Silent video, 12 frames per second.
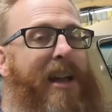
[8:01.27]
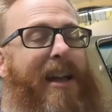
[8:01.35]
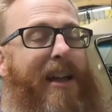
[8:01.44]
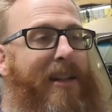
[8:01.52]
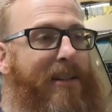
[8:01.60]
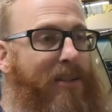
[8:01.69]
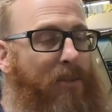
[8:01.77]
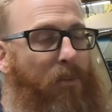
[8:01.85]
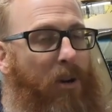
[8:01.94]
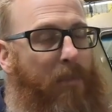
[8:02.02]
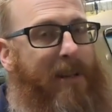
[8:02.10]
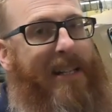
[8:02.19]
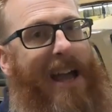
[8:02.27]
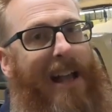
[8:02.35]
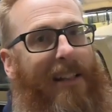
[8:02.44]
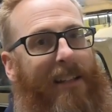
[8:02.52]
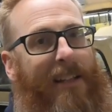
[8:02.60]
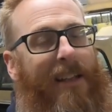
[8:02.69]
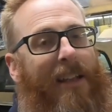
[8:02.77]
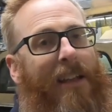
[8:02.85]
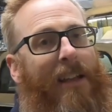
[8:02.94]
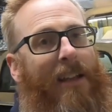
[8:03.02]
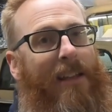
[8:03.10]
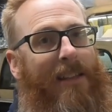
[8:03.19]
And so we're going to be tackling
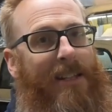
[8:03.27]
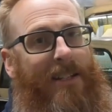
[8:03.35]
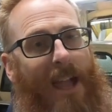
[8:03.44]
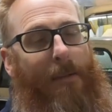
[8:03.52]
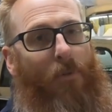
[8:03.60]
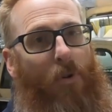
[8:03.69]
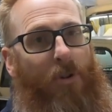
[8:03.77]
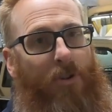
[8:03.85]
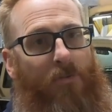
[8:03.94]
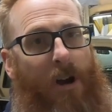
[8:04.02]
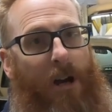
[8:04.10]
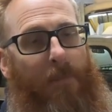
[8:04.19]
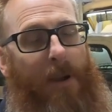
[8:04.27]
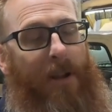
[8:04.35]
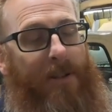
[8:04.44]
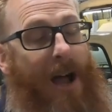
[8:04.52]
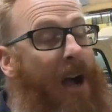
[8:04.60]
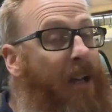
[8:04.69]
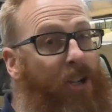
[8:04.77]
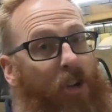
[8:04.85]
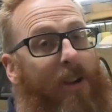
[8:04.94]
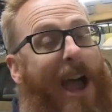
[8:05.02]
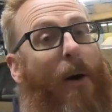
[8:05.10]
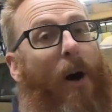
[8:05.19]
these cab corners and rocker panels. I'm going to
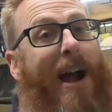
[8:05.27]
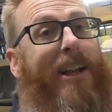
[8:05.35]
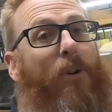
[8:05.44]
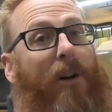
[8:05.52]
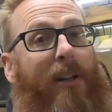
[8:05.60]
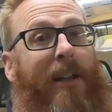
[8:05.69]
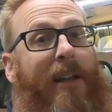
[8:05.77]
show you how I do it.